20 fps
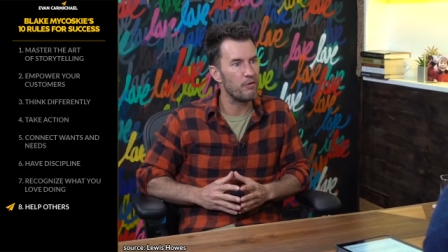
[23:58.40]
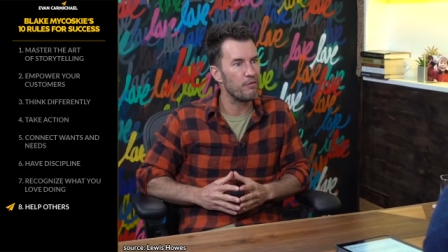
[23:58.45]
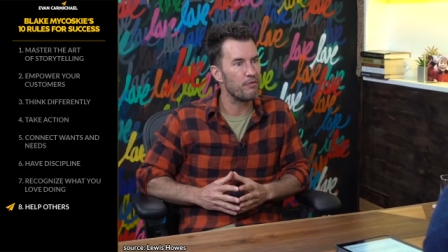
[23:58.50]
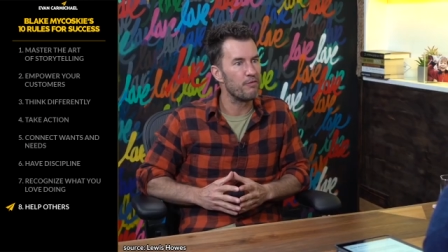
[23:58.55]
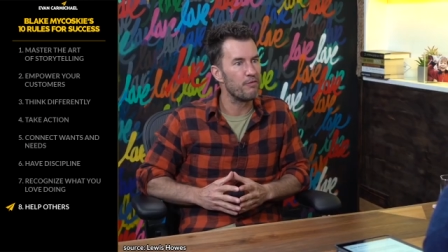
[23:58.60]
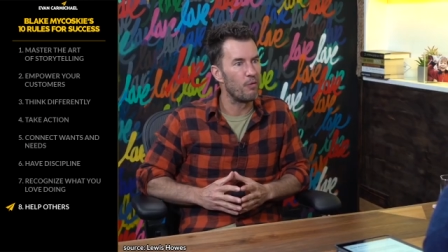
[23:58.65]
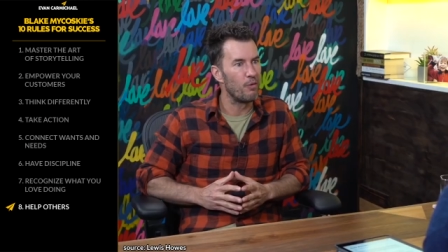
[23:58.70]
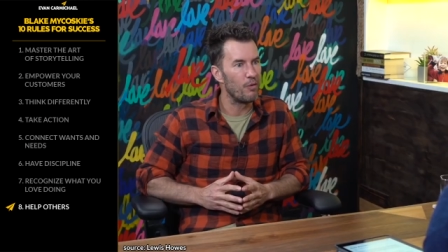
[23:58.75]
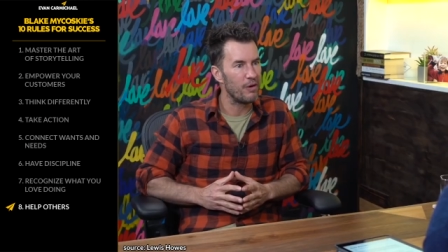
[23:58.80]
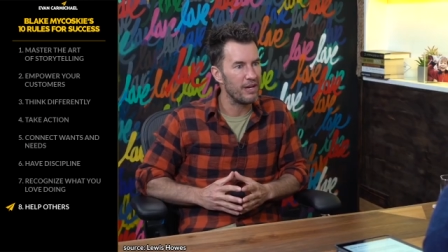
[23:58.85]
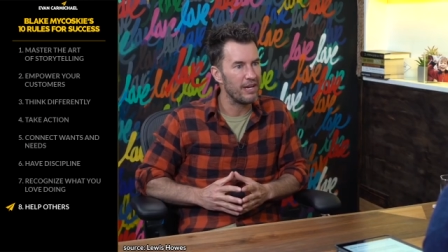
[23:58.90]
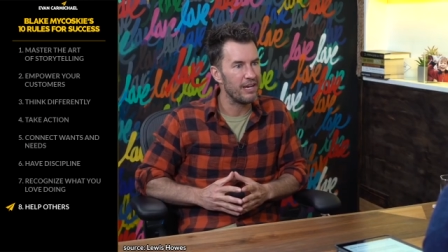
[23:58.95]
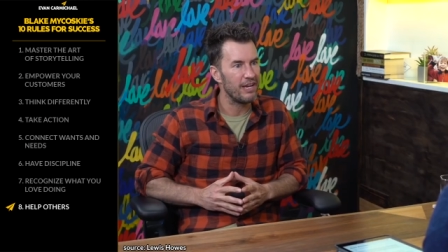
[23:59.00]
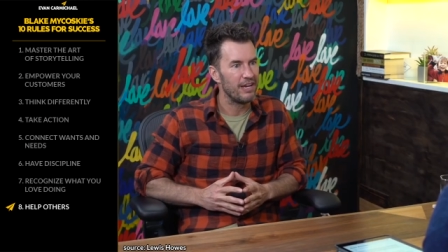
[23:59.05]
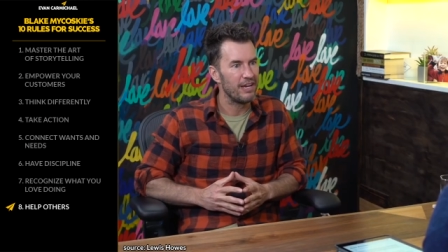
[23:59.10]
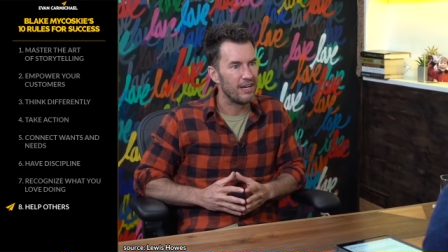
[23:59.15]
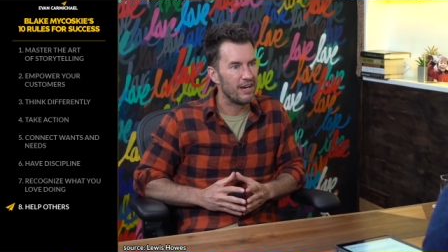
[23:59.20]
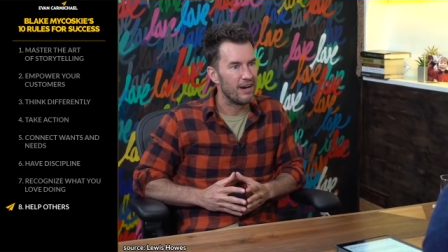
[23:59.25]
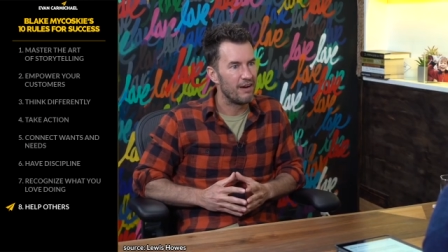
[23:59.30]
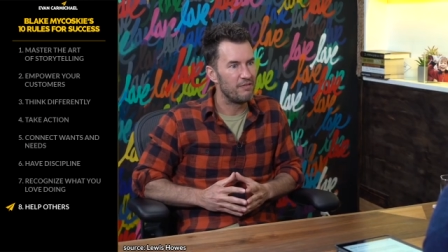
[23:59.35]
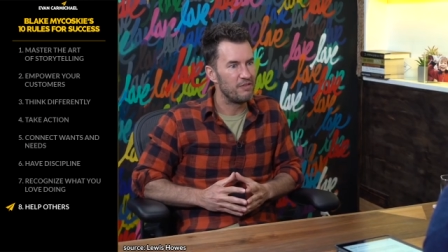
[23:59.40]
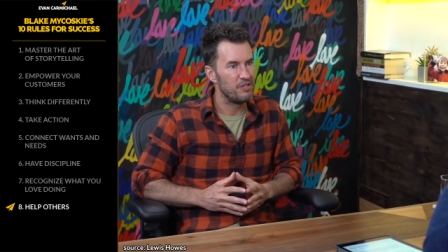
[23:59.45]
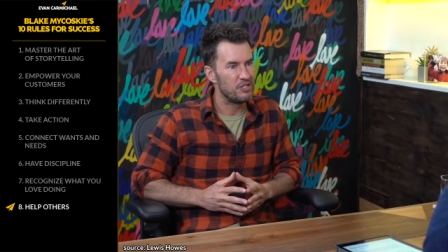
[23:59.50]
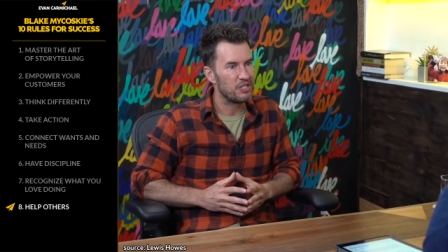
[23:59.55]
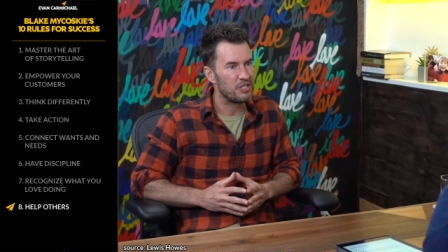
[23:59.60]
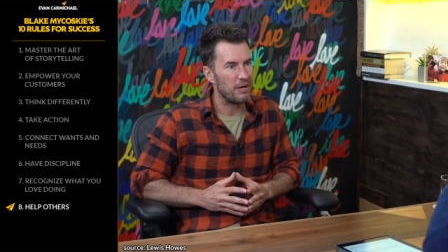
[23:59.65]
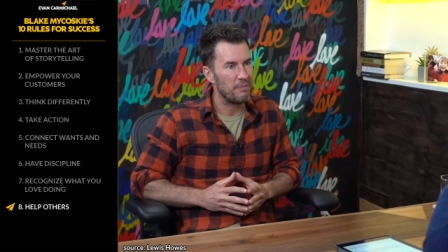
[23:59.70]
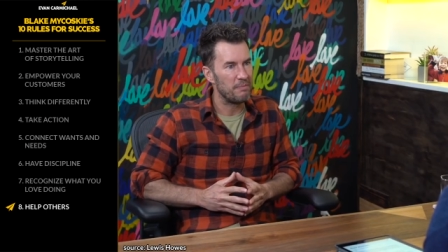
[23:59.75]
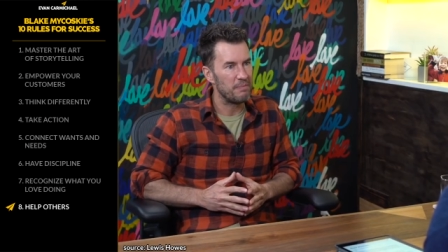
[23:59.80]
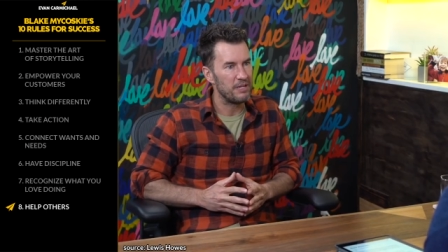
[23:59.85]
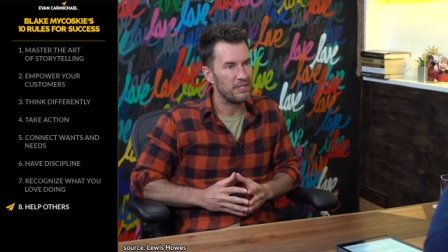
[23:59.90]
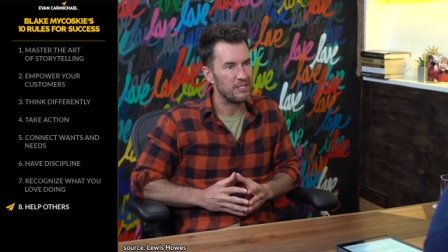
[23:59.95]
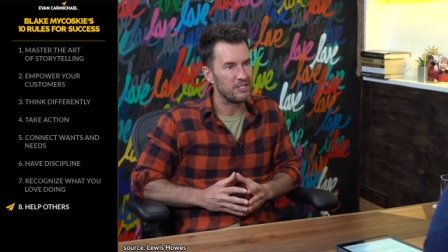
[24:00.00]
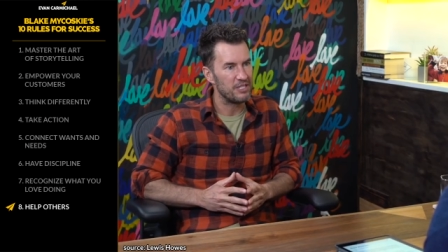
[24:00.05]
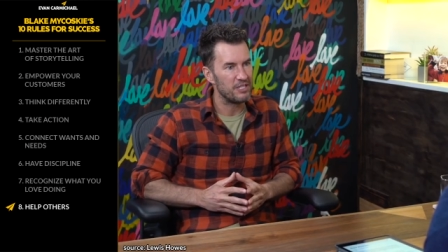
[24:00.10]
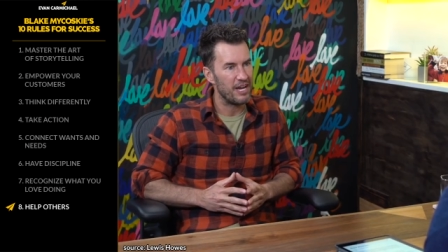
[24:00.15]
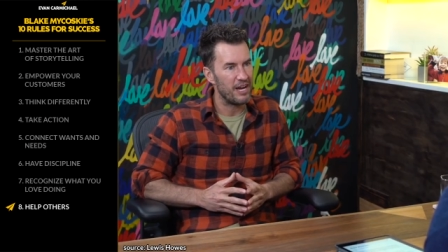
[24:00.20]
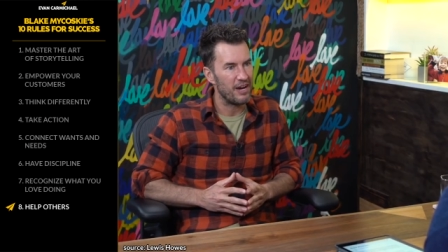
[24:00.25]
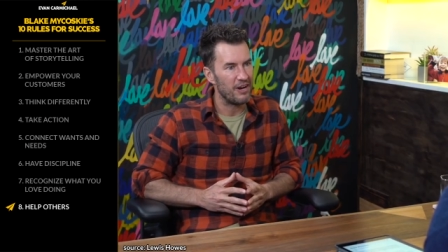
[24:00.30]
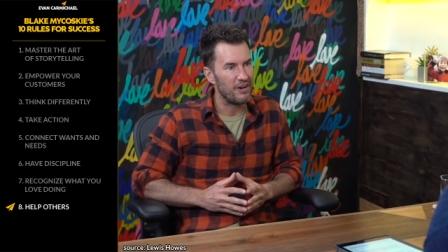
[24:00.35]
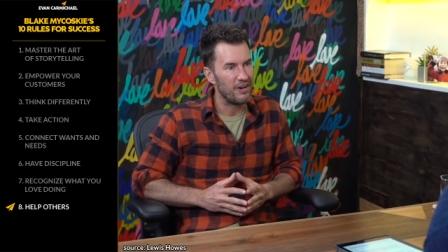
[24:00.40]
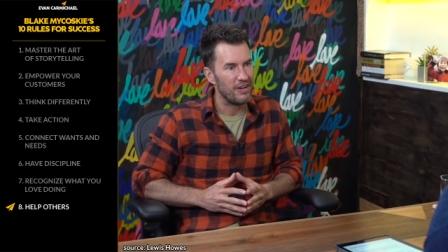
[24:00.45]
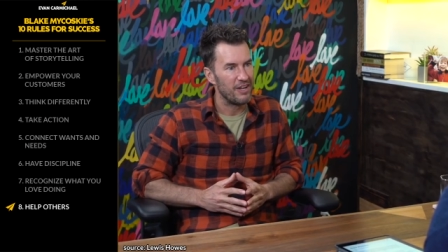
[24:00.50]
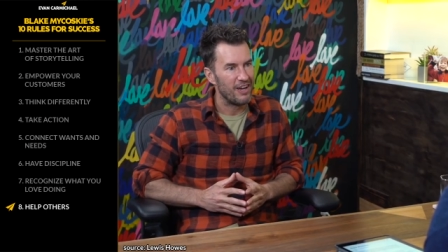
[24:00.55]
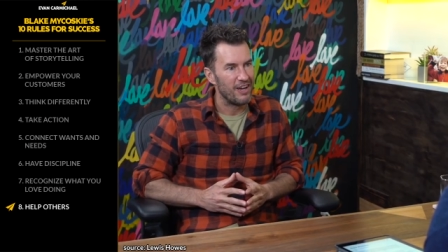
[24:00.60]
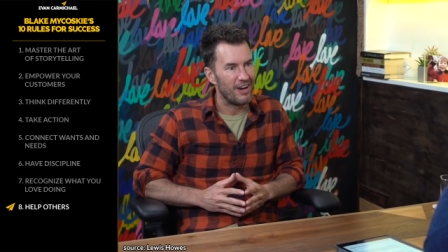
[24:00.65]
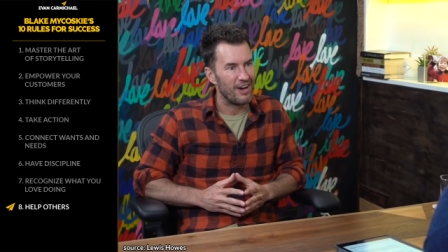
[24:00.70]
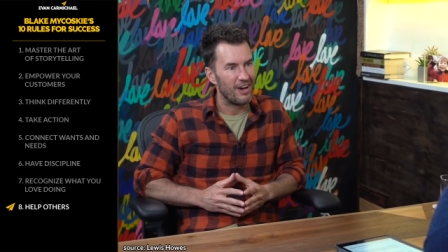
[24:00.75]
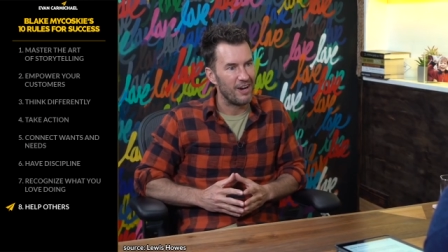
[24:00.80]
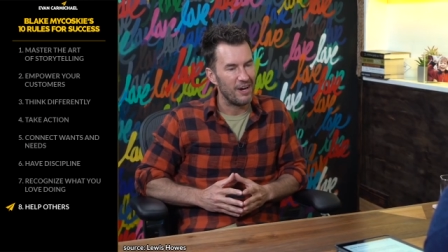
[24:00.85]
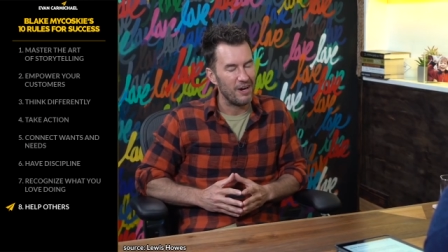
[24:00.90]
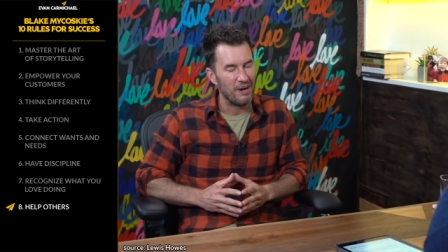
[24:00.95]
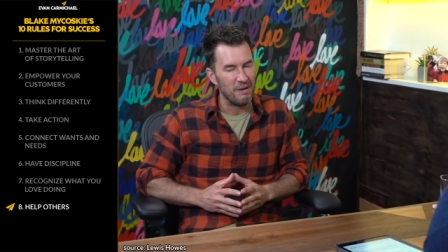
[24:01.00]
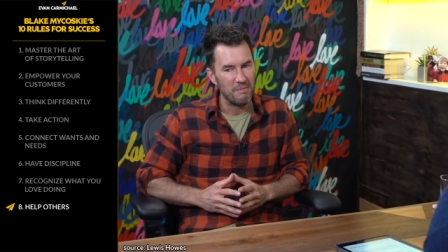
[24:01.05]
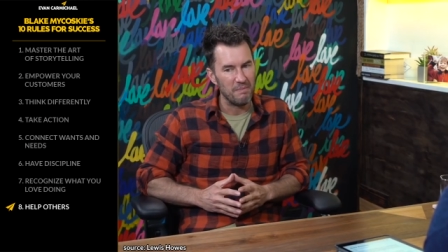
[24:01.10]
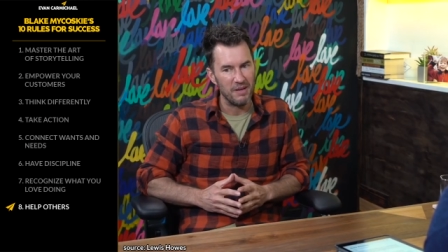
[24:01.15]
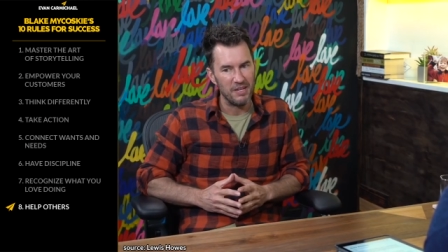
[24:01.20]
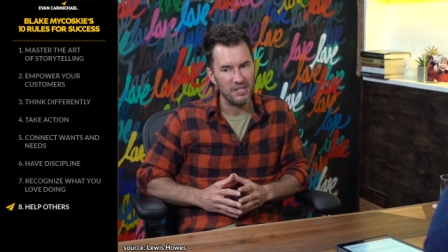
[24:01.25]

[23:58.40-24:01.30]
or 40 of these companies now um,